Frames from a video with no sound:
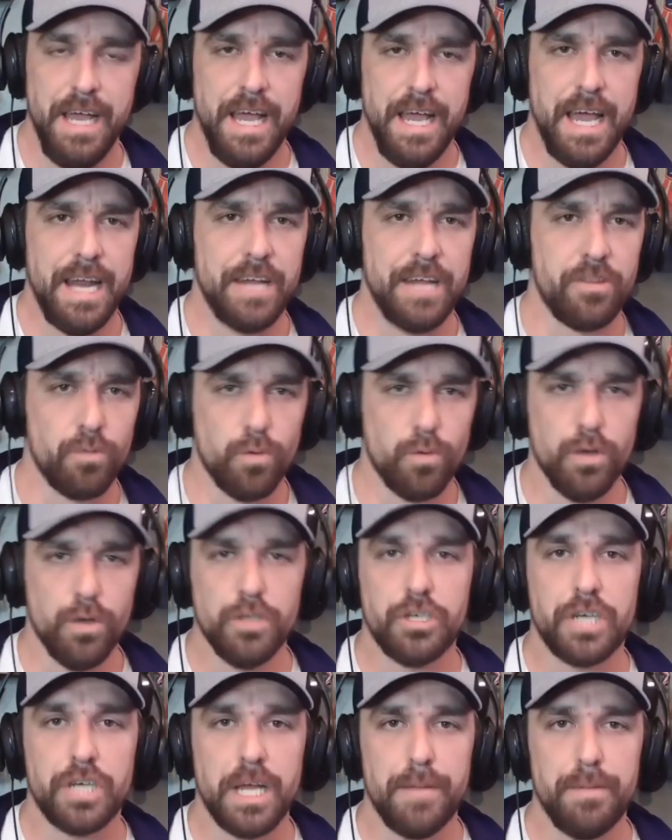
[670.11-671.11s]
And at the World
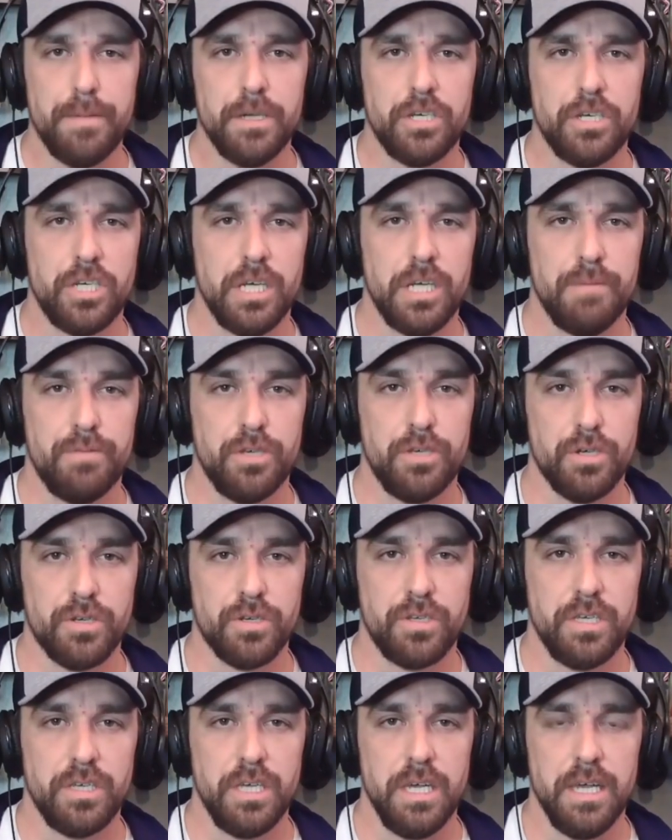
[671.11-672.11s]
Championships, you'll
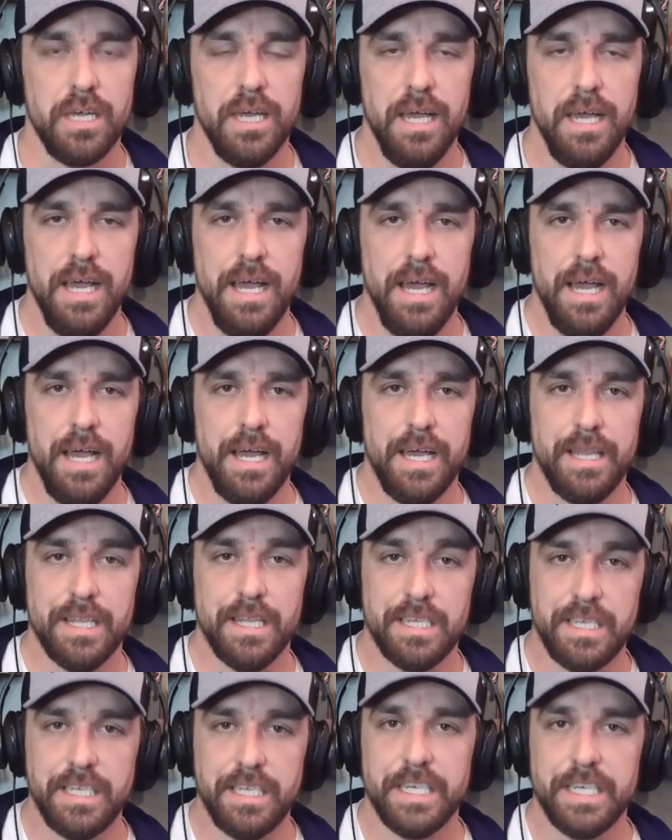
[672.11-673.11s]
see in the
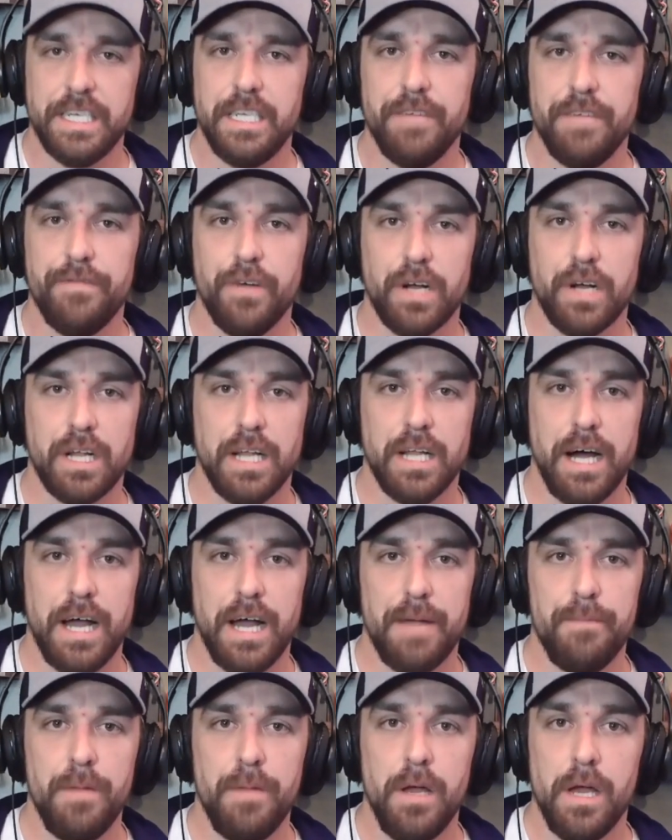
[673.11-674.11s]
60-foot
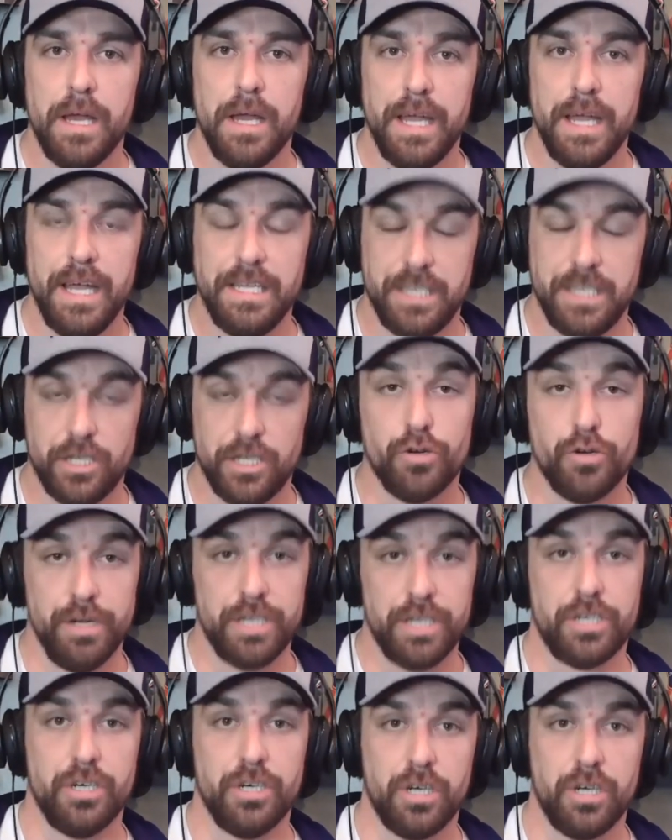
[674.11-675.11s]
climb, it's a
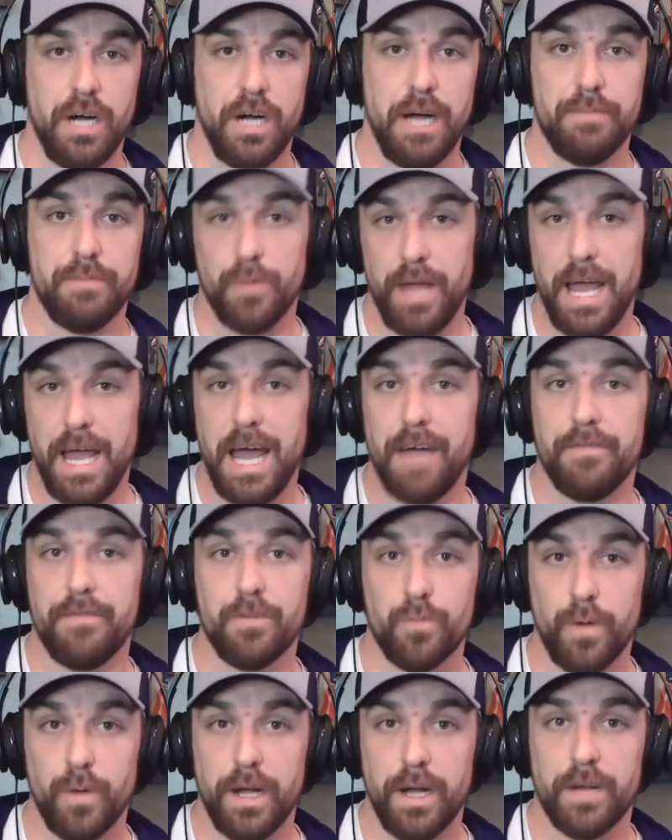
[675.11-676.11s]
traditional climb, so we have to
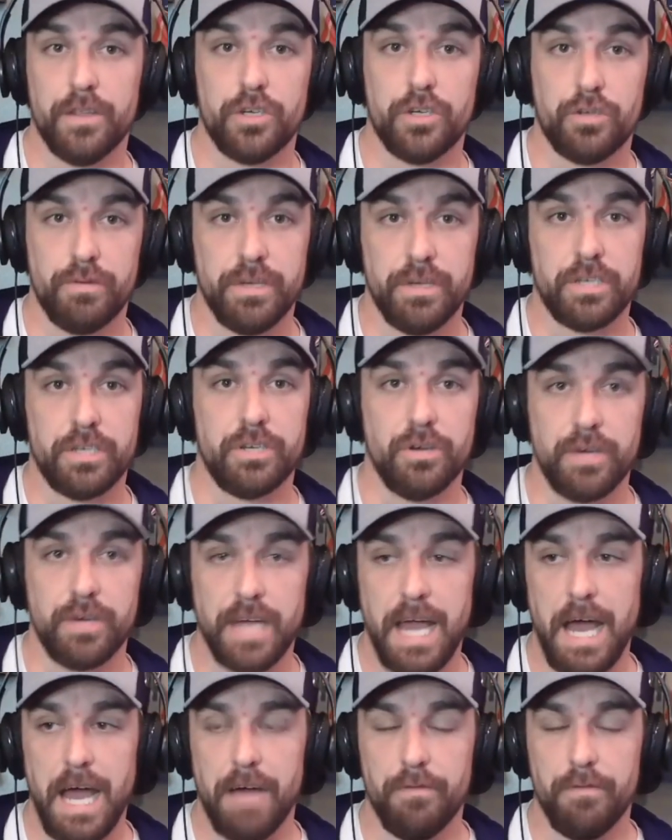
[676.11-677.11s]
wear the traditional
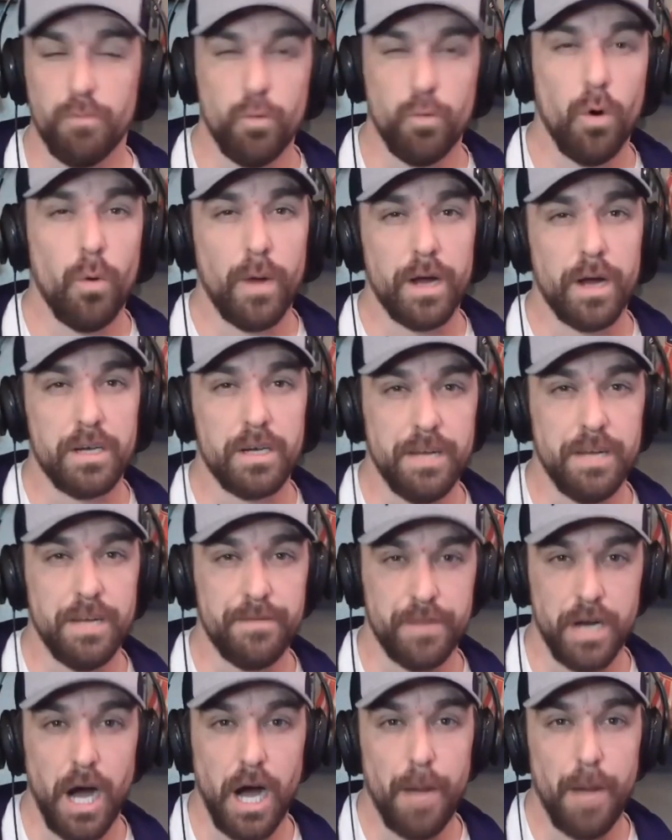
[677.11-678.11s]
gaff. We'll wear
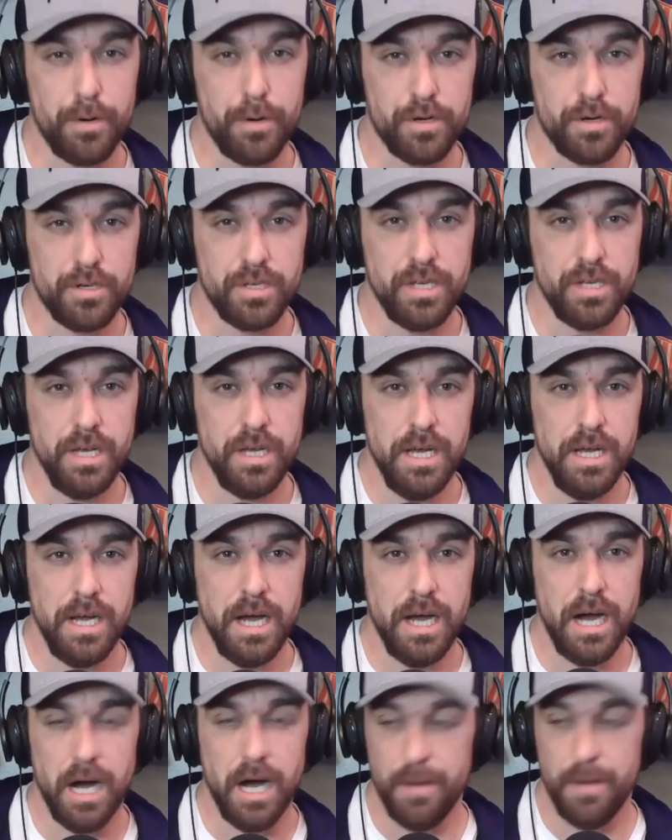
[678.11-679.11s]
different uppers,
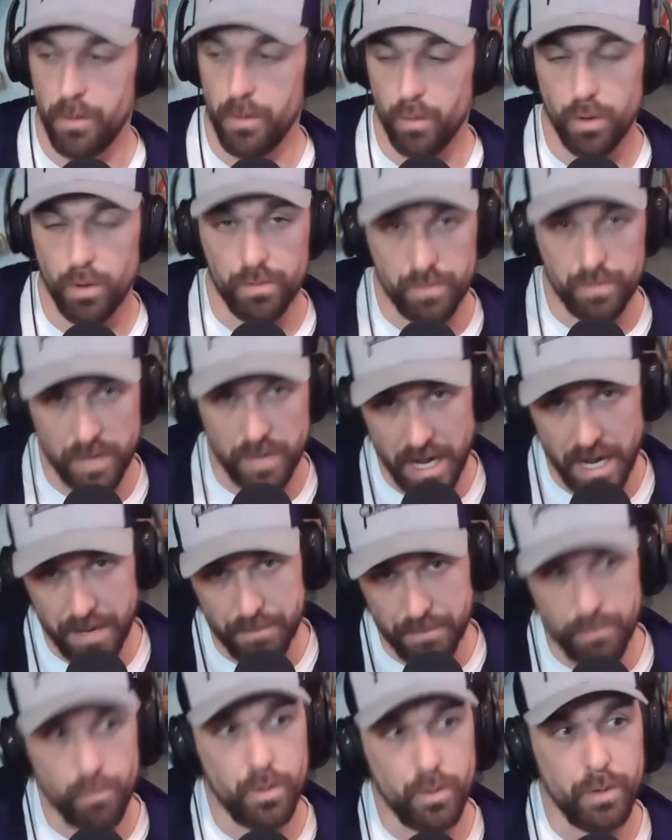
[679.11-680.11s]
and
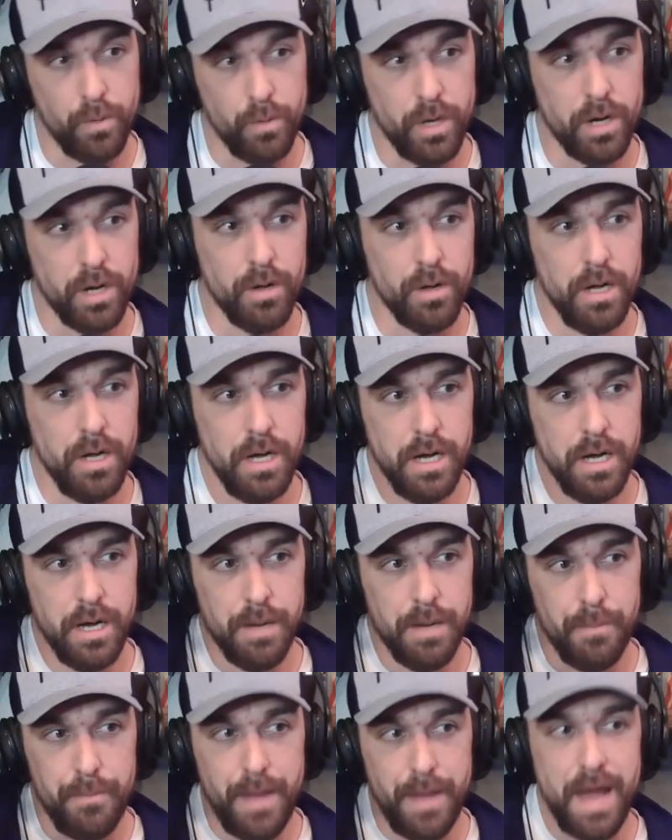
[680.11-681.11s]
we will
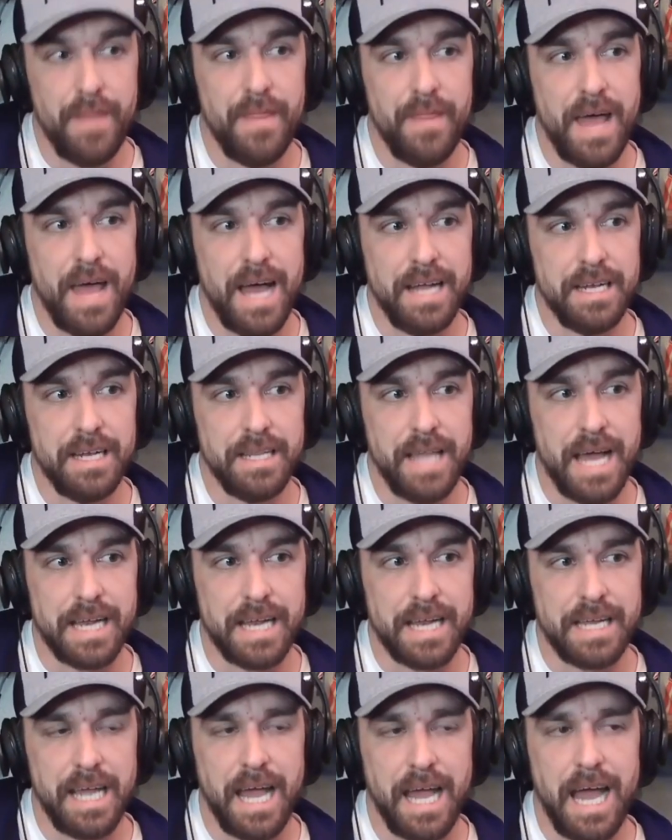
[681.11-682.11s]
bend that
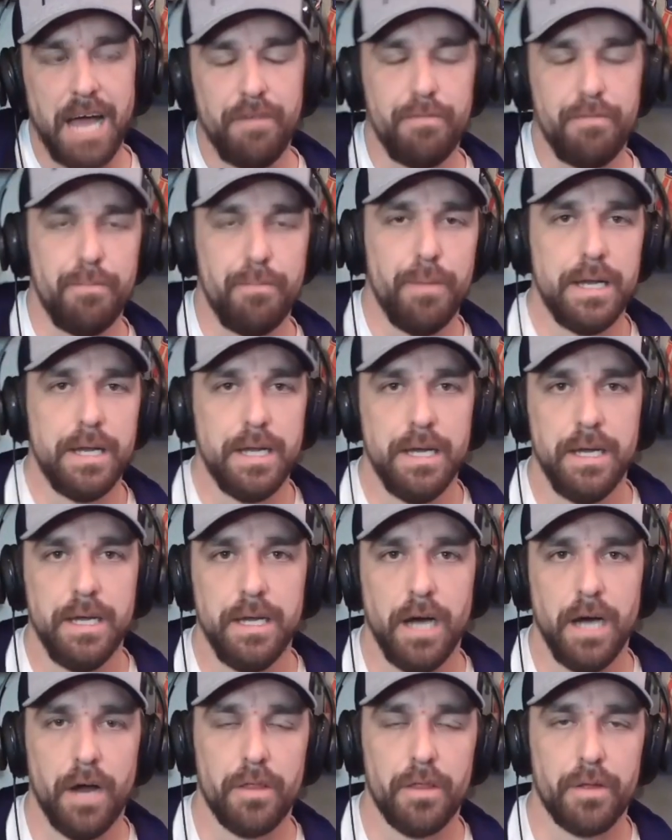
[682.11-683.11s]
gaff, but
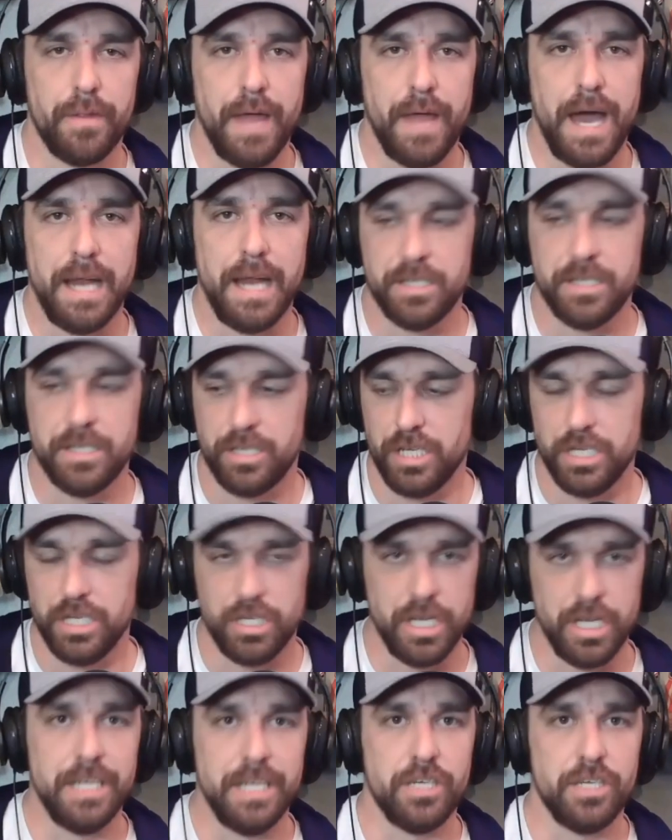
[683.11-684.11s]
other than that,
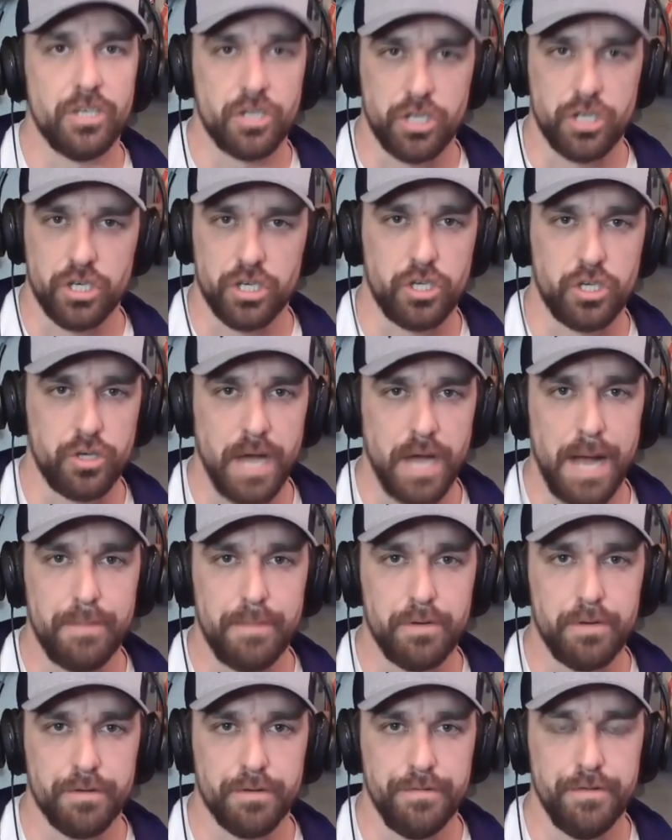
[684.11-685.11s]
it is just strapped
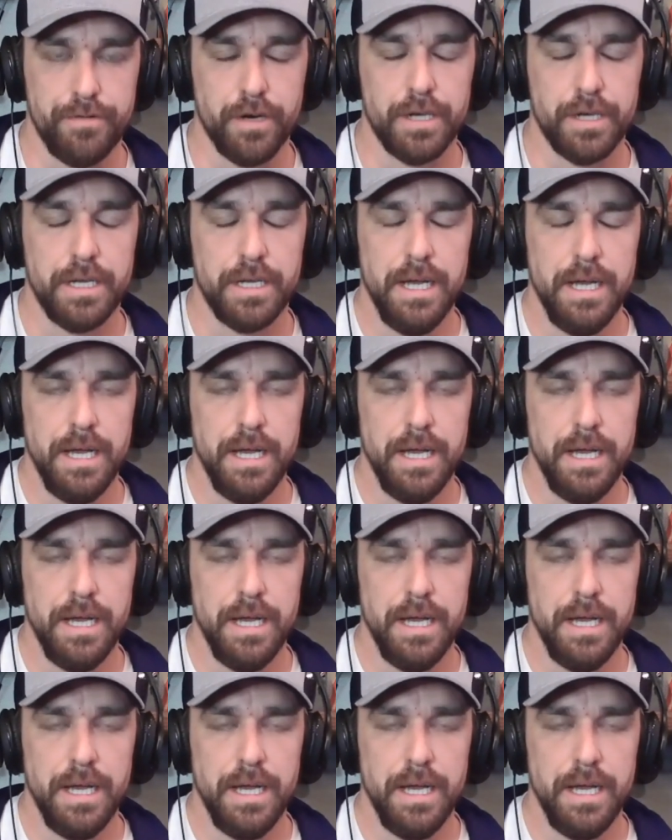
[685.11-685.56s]
to your foot.